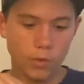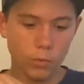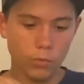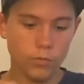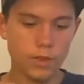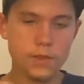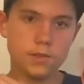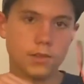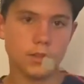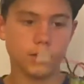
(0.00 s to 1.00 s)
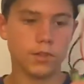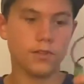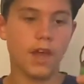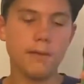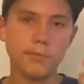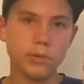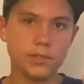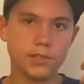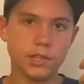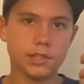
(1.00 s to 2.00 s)
This
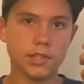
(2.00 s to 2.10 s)
9.6